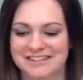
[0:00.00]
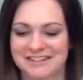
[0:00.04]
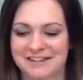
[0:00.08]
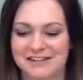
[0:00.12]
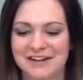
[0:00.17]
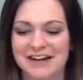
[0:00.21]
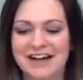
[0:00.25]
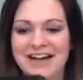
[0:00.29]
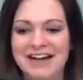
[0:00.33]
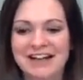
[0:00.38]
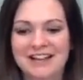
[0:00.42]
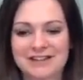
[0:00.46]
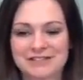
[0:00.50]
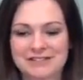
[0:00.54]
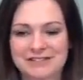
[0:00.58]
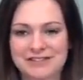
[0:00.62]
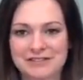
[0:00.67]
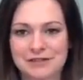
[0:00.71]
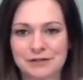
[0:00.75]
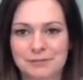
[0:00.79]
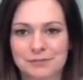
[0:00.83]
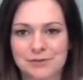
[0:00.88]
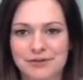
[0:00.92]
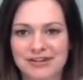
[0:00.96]
So there's
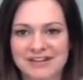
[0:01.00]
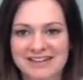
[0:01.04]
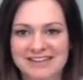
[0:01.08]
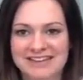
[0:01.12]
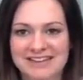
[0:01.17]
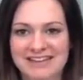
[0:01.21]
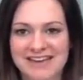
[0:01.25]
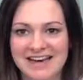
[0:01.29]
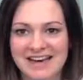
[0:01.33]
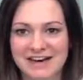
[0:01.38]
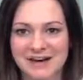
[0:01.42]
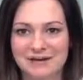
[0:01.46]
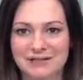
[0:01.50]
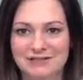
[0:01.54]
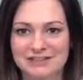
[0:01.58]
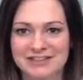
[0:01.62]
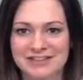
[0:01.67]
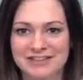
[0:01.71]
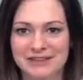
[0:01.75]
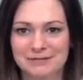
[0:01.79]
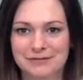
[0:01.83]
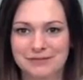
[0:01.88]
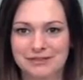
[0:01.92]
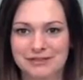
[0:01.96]
a little boy on the
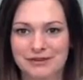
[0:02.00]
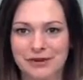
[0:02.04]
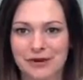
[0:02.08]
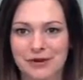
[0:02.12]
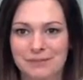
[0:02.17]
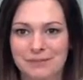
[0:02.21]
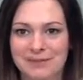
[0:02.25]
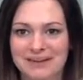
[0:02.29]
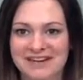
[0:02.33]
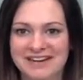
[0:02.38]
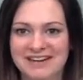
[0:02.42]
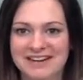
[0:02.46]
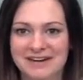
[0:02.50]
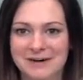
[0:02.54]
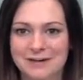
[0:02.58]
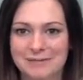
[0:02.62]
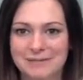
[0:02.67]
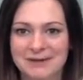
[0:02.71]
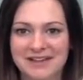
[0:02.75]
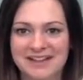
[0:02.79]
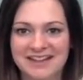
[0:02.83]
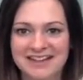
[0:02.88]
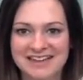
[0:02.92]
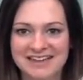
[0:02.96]
couch, and then when you open it
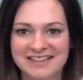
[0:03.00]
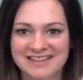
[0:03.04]
up,